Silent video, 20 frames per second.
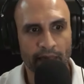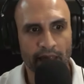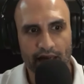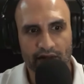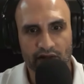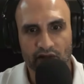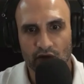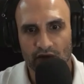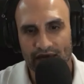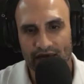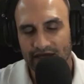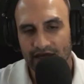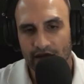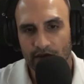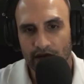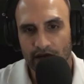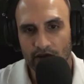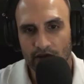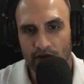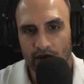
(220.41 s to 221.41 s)
And so that's how
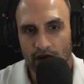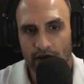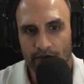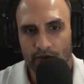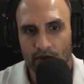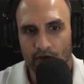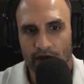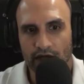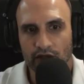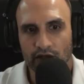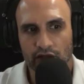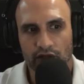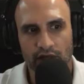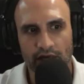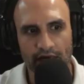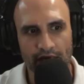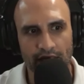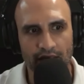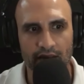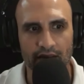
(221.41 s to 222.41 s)
I grew up, which
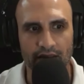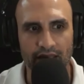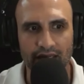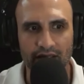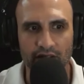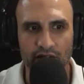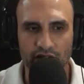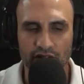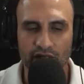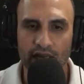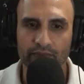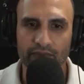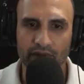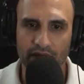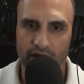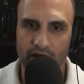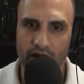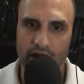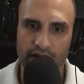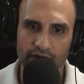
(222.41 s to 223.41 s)
then shaped a
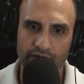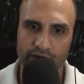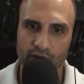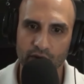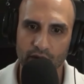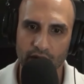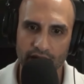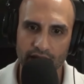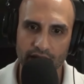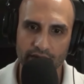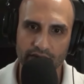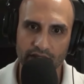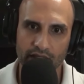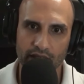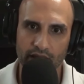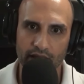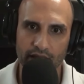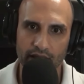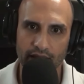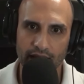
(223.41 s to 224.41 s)
lot of who I am
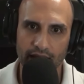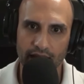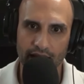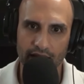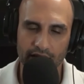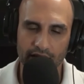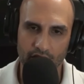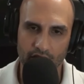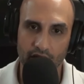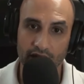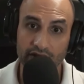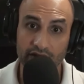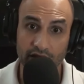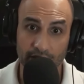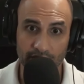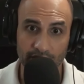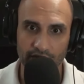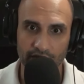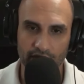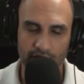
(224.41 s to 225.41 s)
today and the
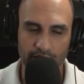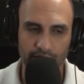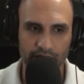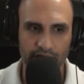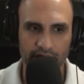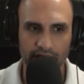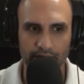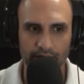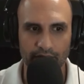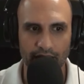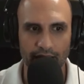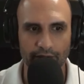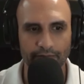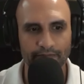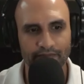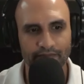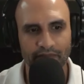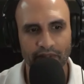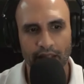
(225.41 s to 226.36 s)
concept of the Complete Man.